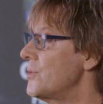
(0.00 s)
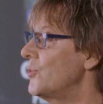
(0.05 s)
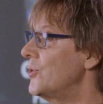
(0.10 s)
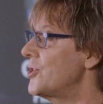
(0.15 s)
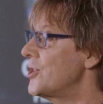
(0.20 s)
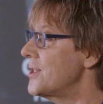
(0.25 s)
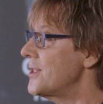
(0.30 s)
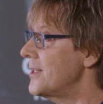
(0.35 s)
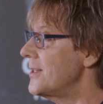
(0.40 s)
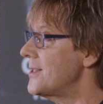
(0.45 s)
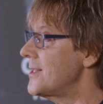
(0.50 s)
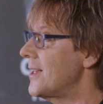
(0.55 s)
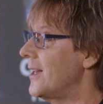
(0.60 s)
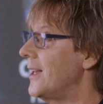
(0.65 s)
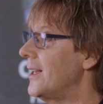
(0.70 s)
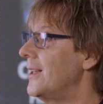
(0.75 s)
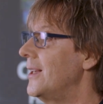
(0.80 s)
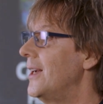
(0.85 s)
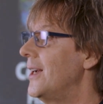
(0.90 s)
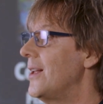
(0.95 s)
which is to
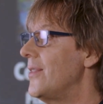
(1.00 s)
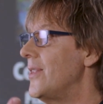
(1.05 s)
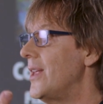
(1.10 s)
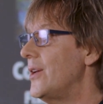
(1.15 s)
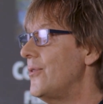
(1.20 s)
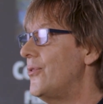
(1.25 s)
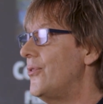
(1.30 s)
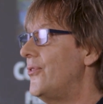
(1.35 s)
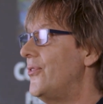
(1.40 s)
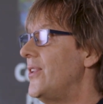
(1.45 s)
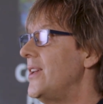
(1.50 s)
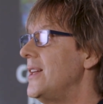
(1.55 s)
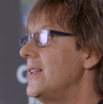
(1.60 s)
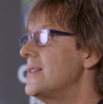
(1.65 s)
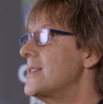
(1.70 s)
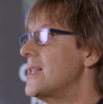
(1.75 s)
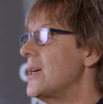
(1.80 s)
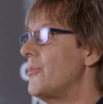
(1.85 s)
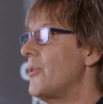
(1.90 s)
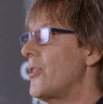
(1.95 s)
say, they
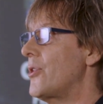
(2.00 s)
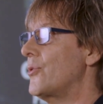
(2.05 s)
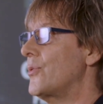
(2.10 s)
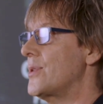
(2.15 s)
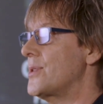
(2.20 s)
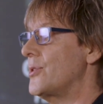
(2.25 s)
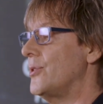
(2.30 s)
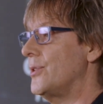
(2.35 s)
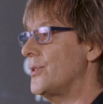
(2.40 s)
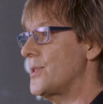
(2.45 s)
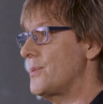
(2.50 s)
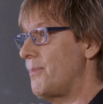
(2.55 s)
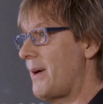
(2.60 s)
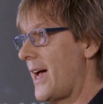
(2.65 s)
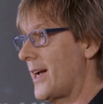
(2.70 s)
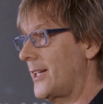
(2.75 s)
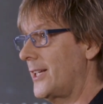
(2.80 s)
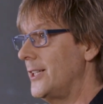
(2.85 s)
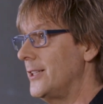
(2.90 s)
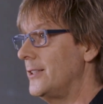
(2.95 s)
feed some of the results
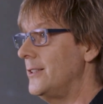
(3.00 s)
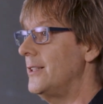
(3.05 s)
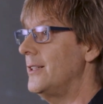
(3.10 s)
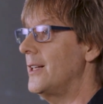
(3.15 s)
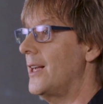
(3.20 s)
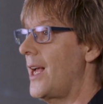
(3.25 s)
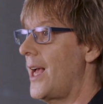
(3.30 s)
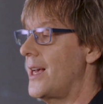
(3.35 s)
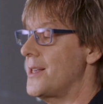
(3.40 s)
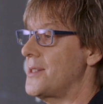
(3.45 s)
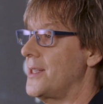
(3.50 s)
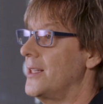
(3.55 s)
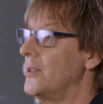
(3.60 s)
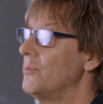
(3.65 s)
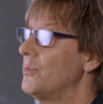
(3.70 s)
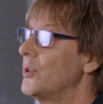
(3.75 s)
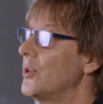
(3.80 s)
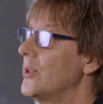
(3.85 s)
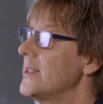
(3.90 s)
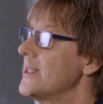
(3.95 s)
back in as
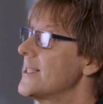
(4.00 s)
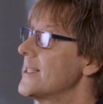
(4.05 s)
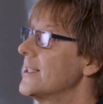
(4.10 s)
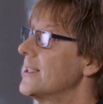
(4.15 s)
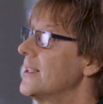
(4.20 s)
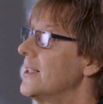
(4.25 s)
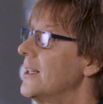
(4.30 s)
input.